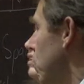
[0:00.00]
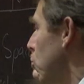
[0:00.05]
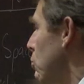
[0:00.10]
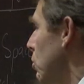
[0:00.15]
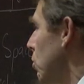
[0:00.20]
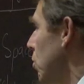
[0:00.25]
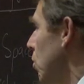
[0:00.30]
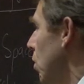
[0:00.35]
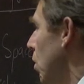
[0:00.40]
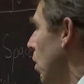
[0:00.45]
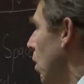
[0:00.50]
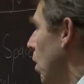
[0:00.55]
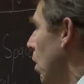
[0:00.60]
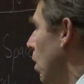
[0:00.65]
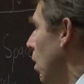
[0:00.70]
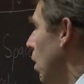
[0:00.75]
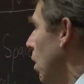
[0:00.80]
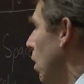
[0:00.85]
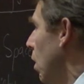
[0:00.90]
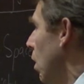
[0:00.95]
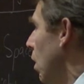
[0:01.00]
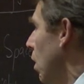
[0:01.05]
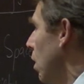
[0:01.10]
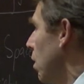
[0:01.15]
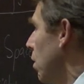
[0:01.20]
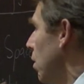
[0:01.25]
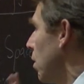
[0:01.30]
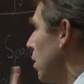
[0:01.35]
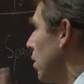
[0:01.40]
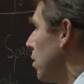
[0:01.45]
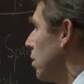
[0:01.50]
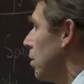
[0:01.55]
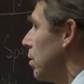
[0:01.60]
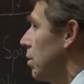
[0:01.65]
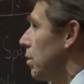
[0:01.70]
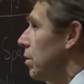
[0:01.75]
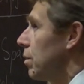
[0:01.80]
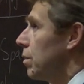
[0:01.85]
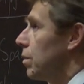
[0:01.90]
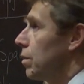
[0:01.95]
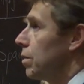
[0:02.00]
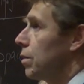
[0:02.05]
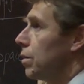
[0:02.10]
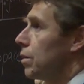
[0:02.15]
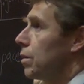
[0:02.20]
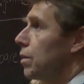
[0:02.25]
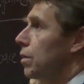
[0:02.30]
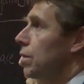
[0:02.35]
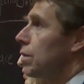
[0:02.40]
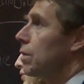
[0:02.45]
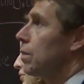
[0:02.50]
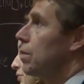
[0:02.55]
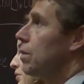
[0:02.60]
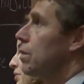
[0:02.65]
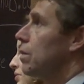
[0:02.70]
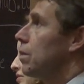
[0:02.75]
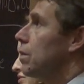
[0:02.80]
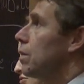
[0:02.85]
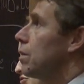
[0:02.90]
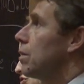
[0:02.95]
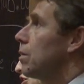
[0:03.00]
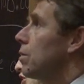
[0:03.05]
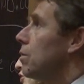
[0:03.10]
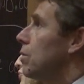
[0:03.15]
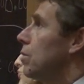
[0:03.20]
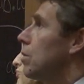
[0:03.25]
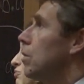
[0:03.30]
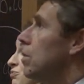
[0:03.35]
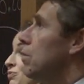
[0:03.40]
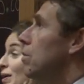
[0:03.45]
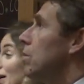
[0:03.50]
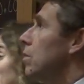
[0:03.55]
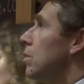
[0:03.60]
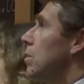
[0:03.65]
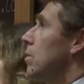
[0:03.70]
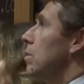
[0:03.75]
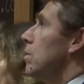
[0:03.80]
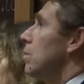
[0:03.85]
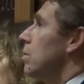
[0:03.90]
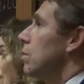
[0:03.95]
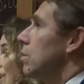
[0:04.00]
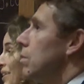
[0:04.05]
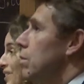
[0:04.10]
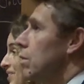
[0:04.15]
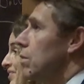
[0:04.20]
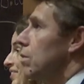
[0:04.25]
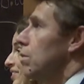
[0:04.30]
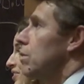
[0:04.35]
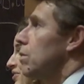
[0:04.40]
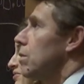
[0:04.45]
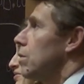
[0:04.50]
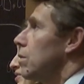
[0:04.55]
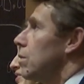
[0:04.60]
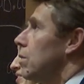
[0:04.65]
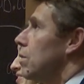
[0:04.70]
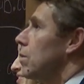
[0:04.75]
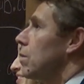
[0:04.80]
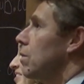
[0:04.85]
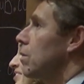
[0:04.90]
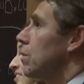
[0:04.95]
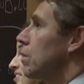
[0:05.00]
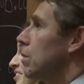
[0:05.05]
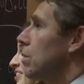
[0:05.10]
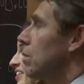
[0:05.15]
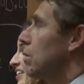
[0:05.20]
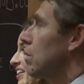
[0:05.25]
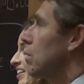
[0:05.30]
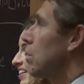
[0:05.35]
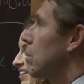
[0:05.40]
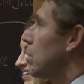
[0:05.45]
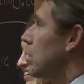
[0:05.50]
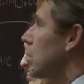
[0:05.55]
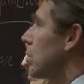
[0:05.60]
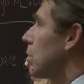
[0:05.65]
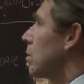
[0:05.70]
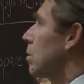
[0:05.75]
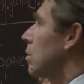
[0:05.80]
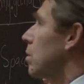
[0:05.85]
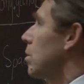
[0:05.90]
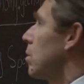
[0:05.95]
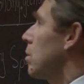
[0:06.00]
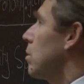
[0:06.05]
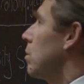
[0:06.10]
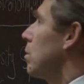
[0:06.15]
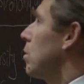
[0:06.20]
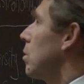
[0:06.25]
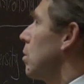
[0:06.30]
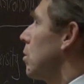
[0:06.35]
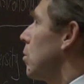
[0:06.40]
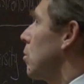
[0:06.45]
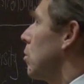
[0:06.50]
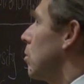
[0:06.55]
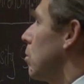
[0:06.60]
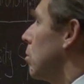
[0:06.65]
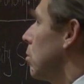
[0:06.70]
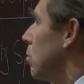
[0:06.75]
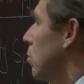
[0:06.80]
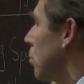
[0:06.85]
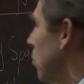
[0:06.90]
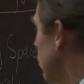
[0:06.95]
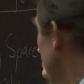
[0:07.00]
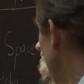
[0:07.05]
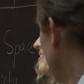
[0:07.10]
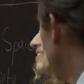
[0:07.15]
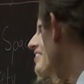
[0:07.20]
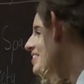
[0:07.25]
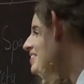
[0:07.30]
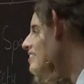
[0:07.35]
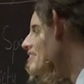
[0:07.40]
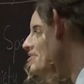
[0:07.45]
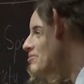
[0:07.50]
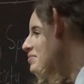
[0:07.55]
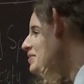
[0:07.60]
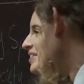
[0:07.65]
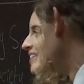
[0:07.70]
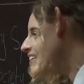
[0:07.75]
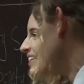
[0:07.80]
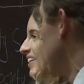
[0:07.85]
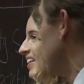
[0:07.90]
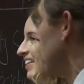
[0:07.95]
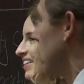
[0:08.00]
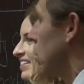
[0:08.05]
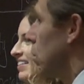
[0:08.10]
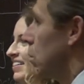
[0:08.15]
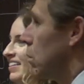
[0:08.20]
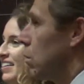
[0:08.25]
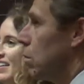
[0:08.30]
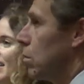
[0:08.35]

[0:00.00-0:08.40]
Um, and we know that our own example of the Earth has changed very dramatically over its history. Um, there was no oxygen at the beginning.